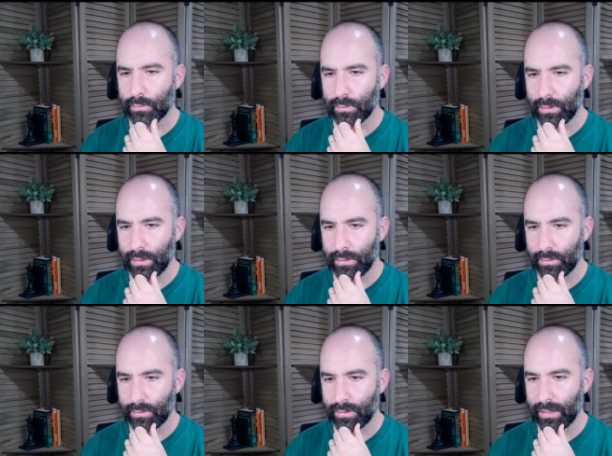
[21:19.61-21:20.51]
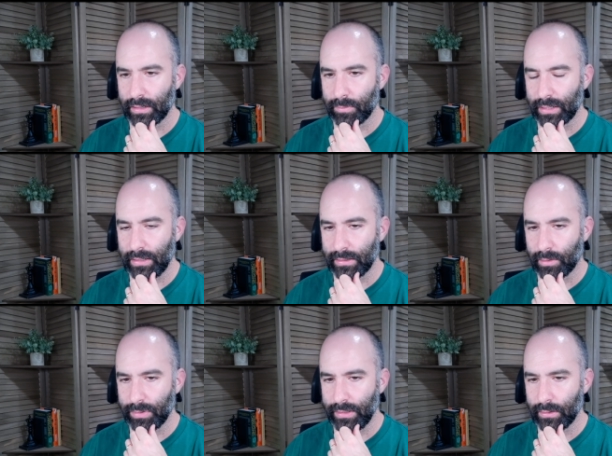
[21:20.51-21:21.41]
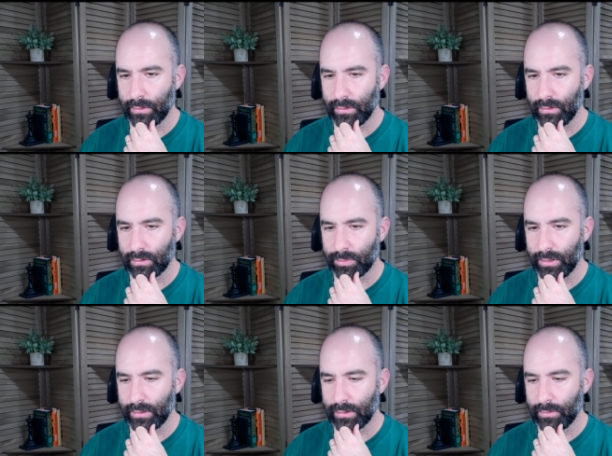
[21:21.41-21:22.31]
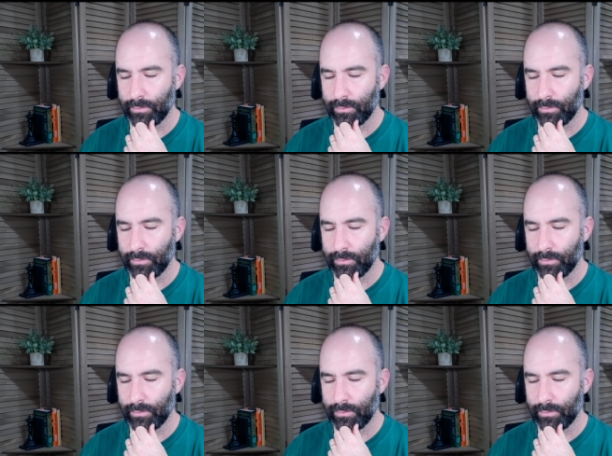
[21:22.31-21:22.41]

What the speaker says: and try to get my king up here. This looks pretty good.